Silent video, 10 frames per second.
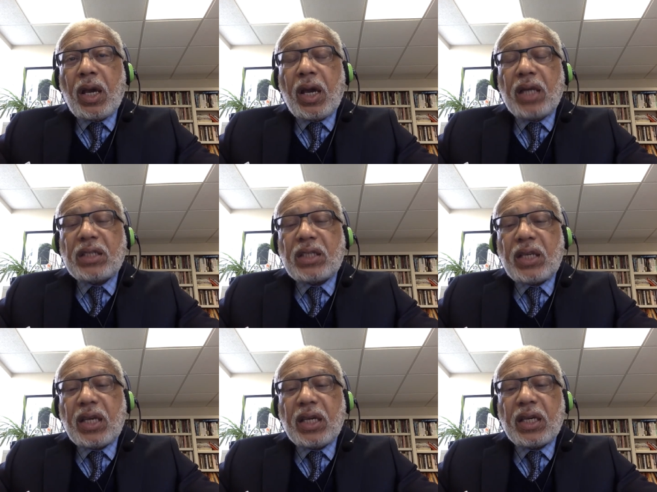At
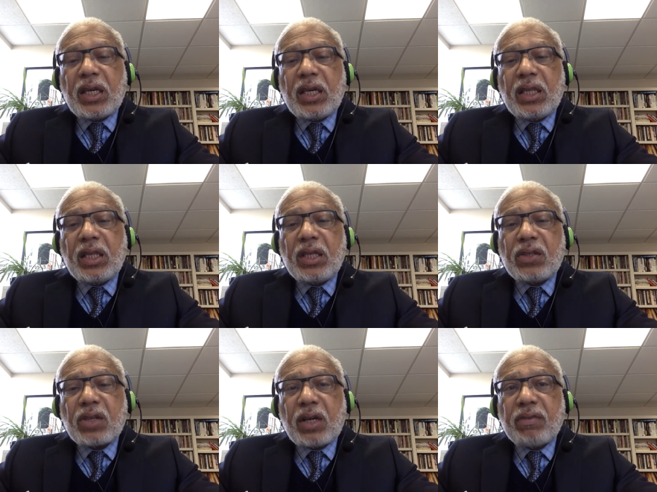stake in
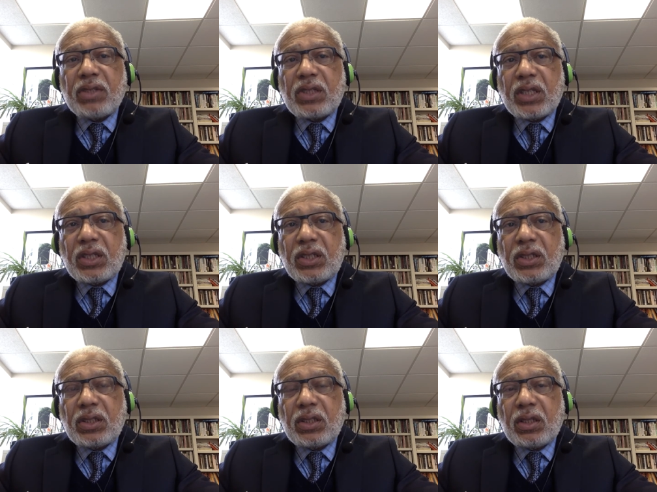this
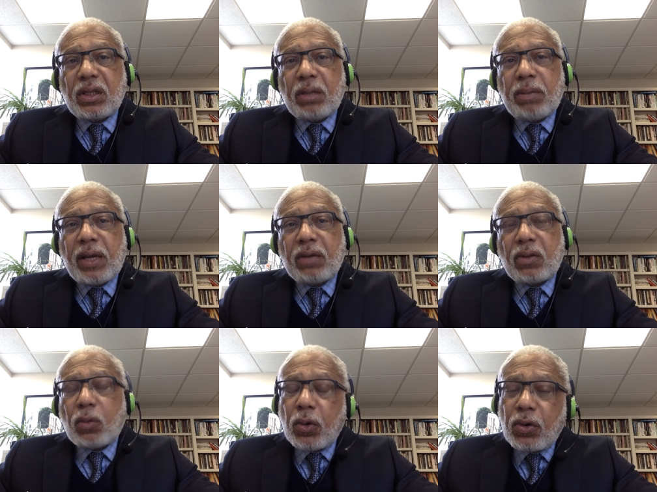conversation about
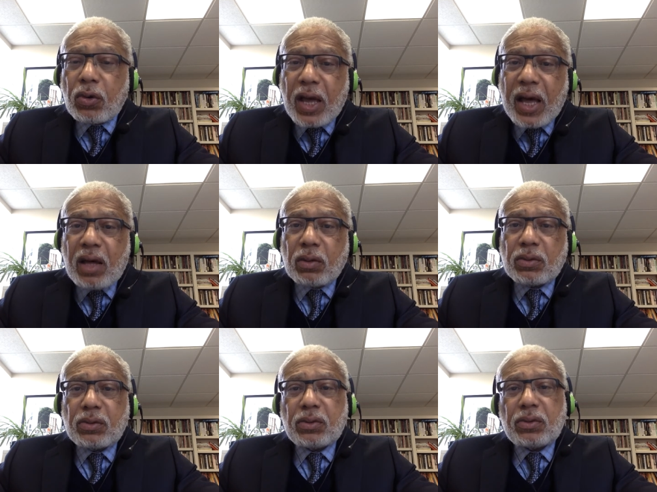the World
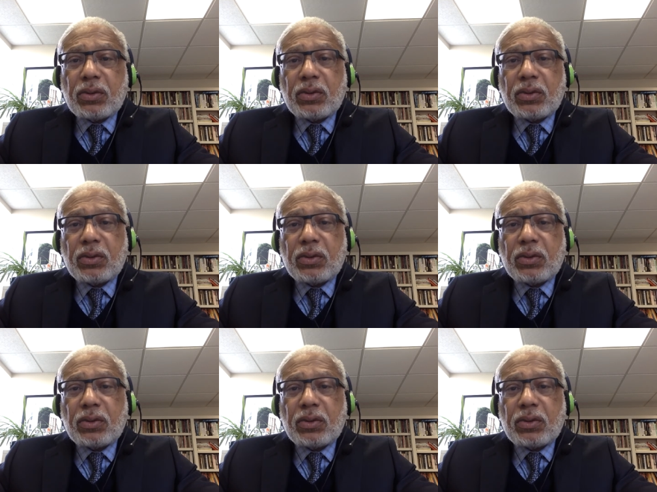House